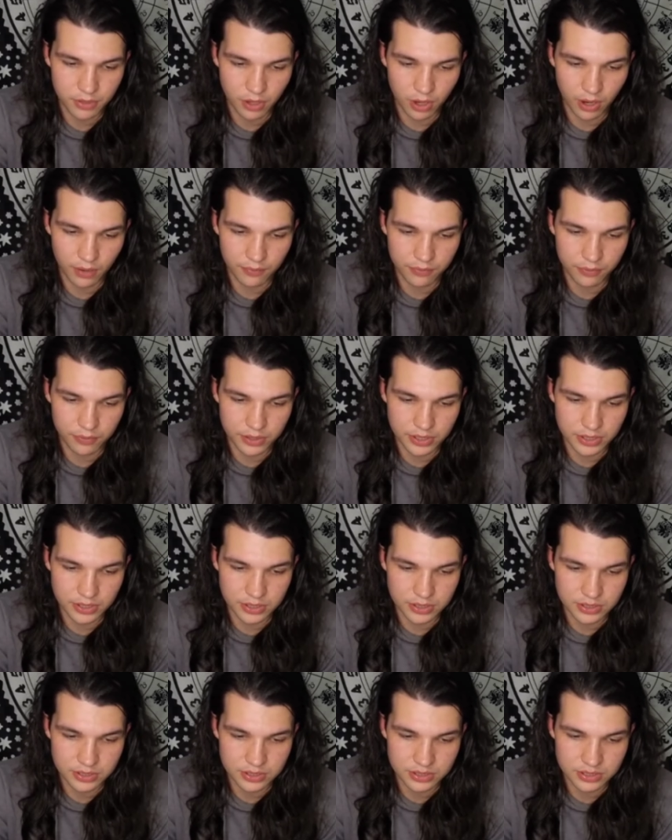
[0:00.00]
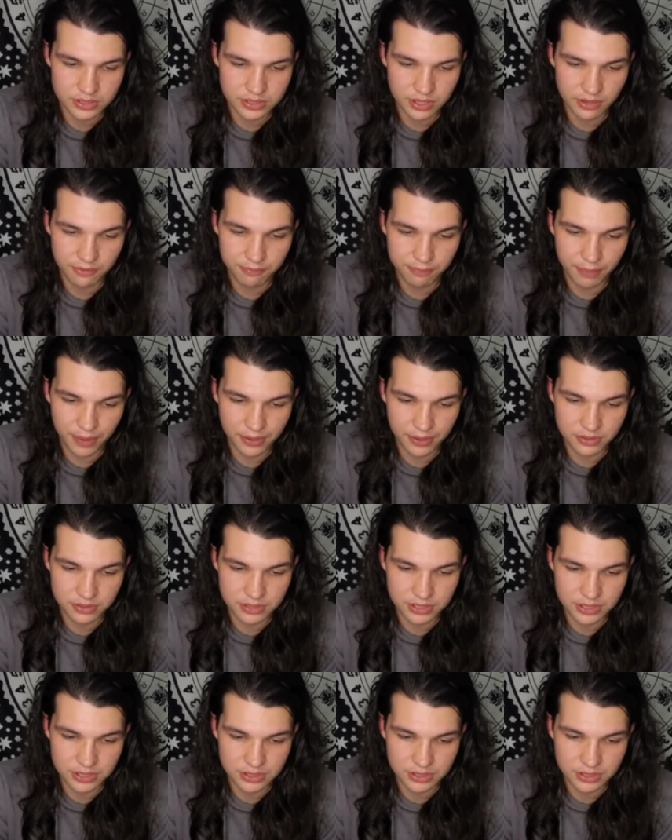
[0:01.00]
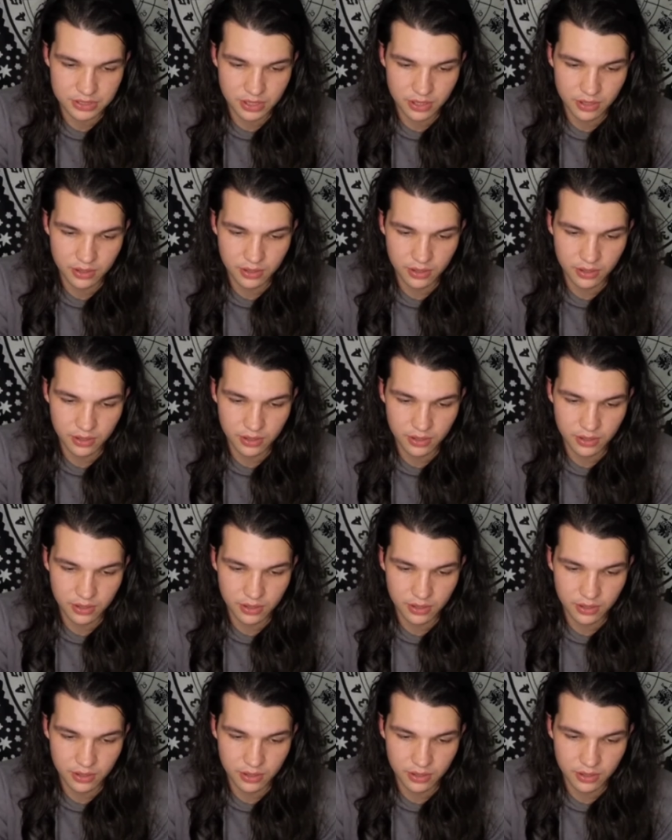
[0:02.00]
offering stiff penalties